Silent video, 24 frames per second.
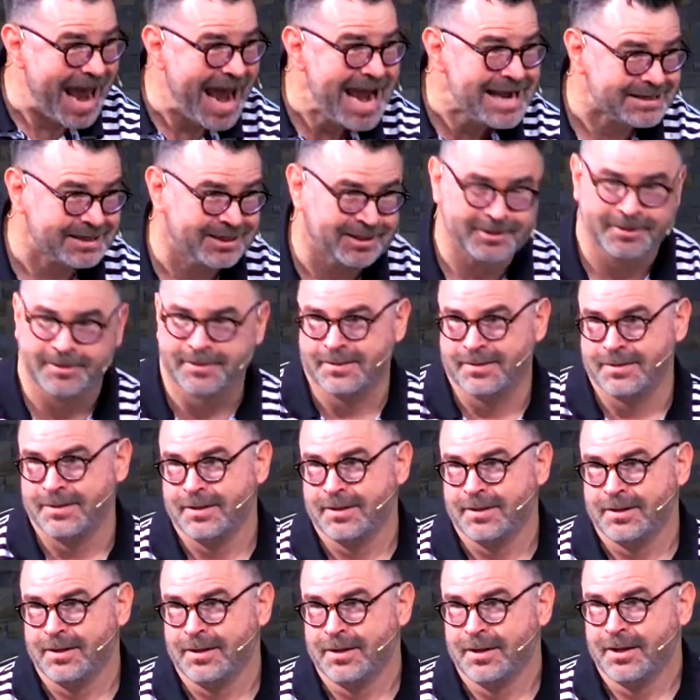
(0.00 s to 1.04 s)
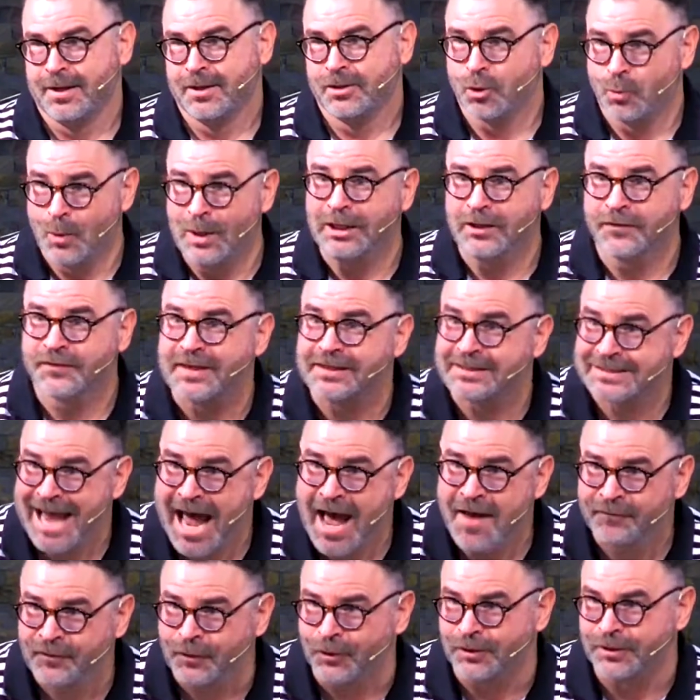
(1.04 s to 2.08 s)
Satan, the will of the
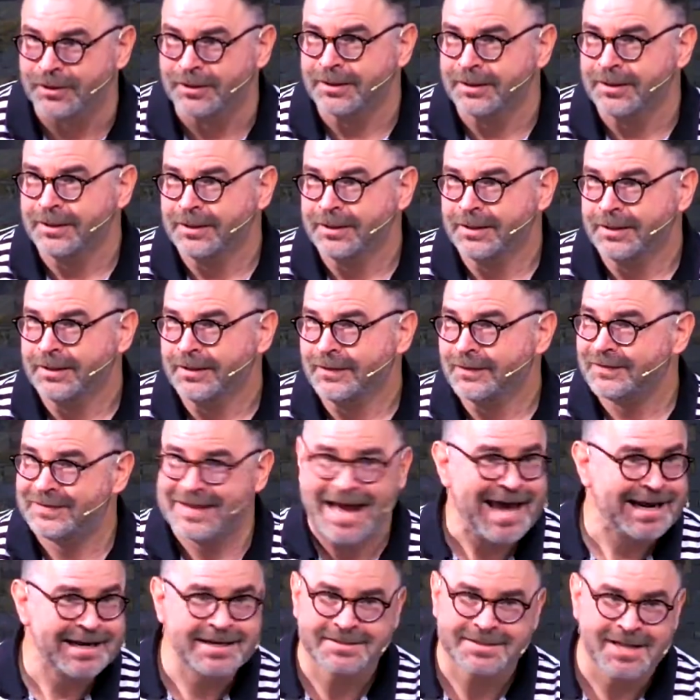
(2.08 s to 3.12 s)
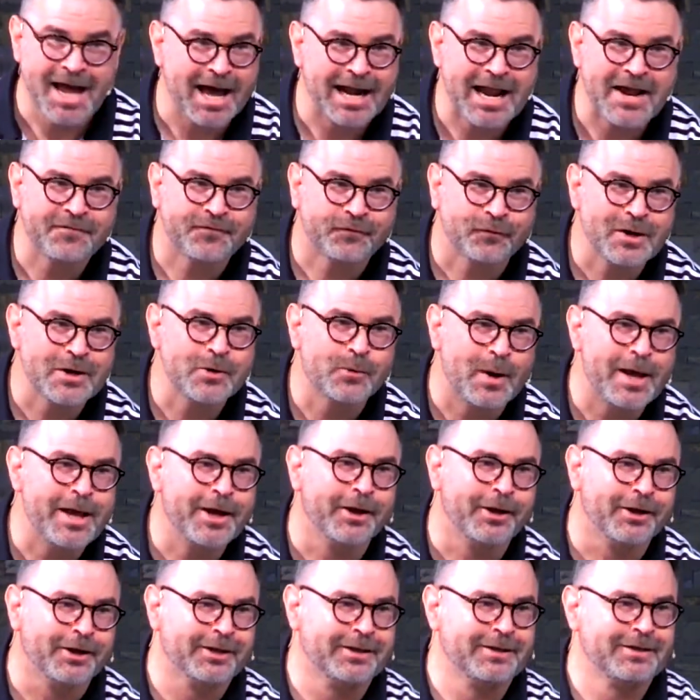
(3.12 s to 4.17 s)
devil. That is not a free
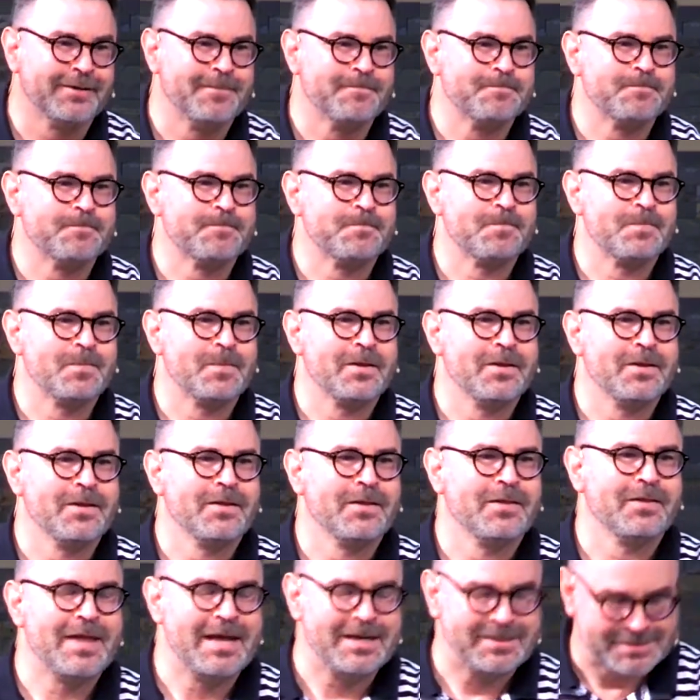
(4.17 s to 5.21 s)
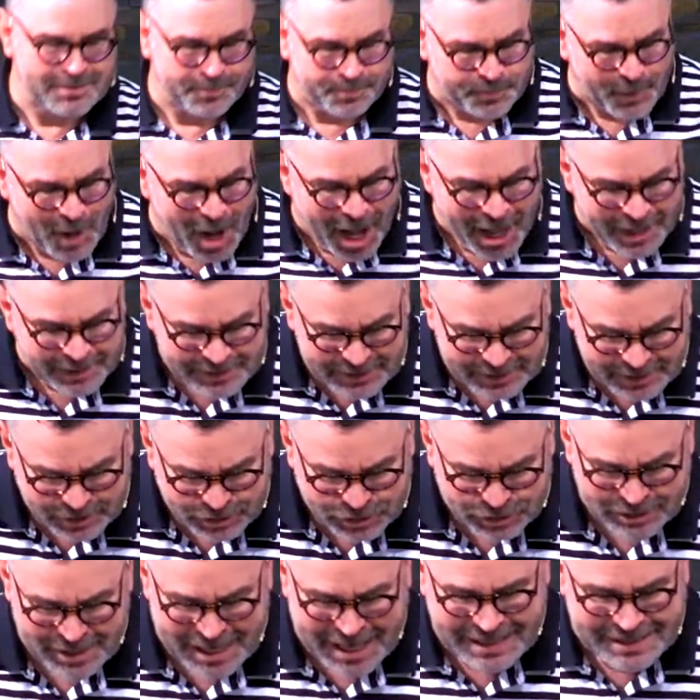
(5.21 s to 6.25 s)
will. That is a
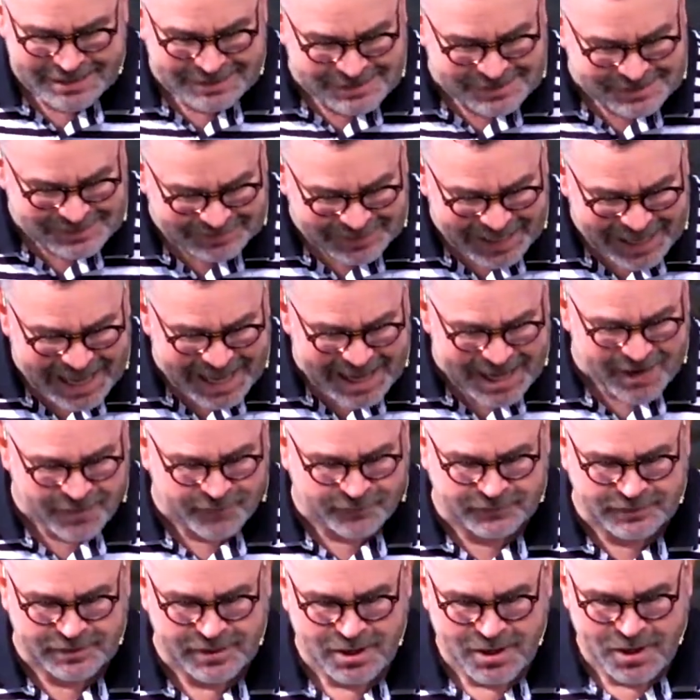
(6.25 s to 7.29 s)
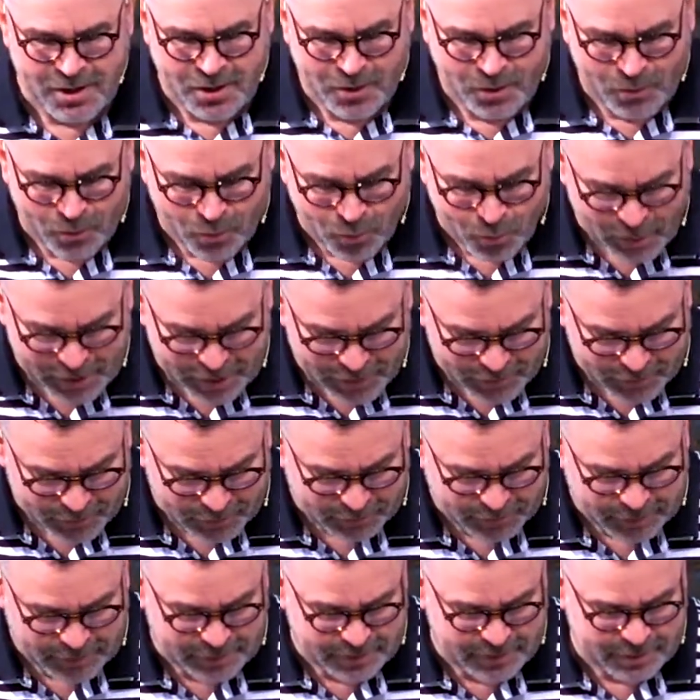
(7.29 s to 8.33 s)
bondage, an enslaved
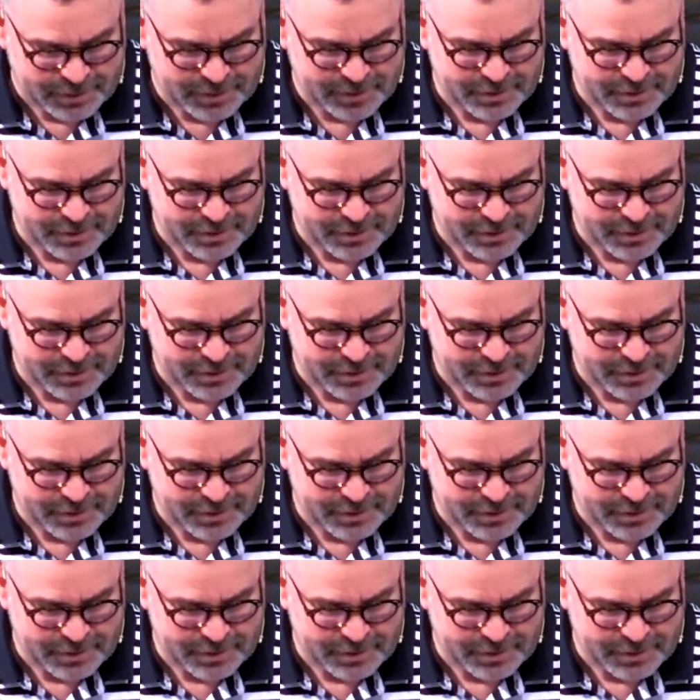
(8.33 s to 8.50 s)
will.